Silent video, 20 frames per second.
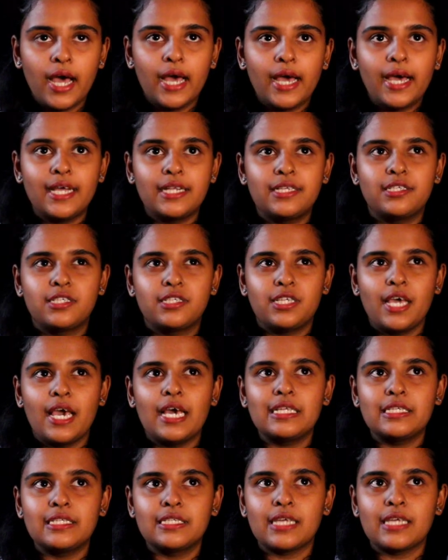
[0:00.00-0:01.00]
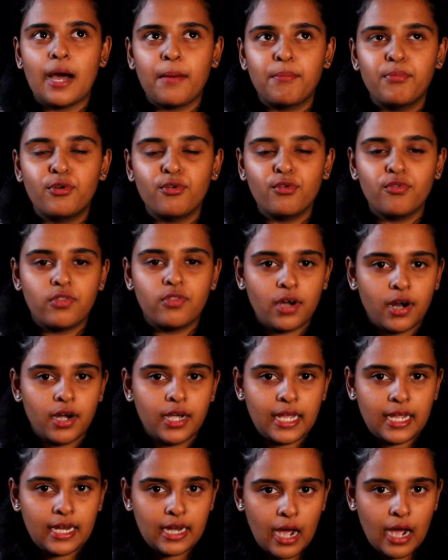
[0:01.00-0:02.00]
It stays up to
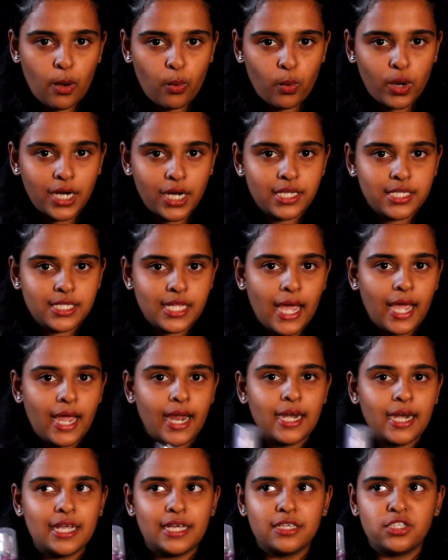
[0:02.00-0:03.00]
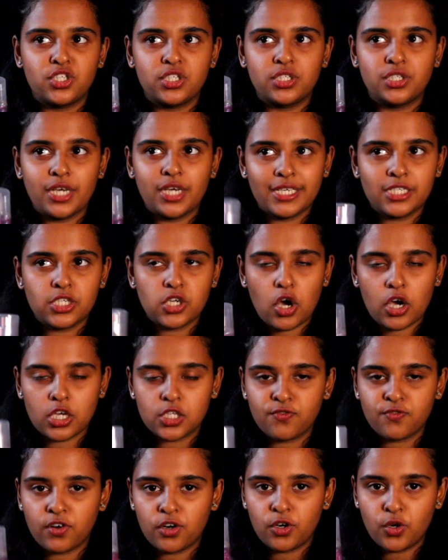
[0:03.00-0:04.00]
thirteen hours and it just costs
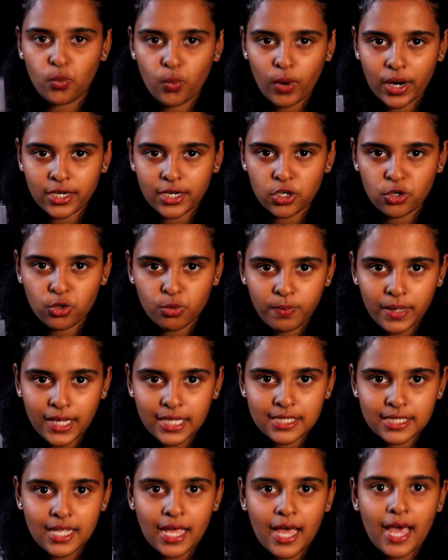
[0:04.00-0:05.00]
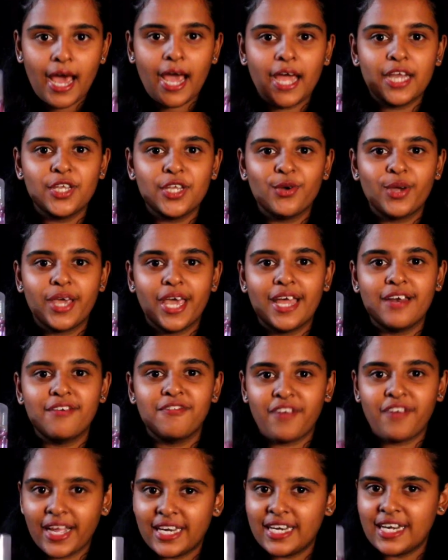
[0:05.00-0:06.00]
for two hundred rupees, and you can
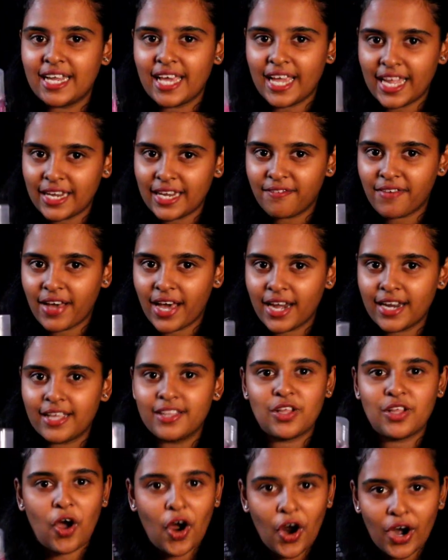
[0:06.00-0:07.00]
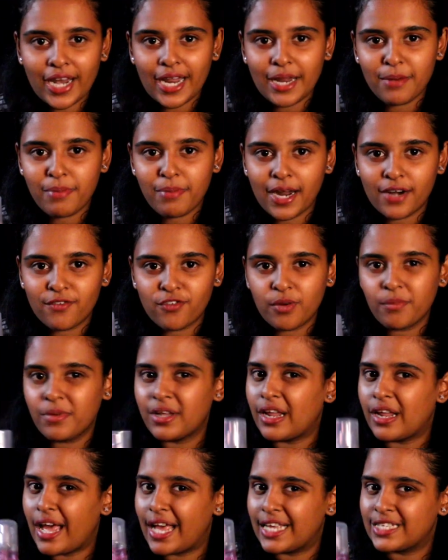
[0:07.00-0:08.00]
find it anywhere in the online platform and
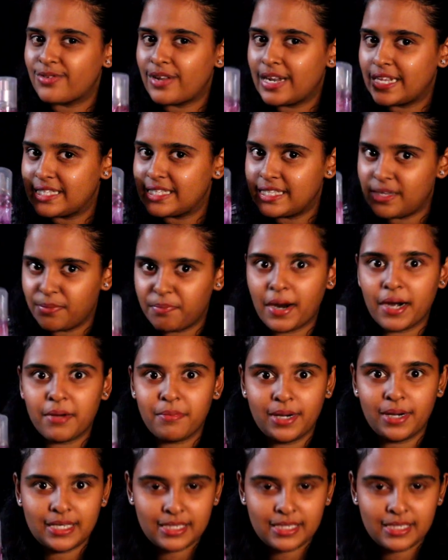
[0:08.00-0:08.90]
as well as departmental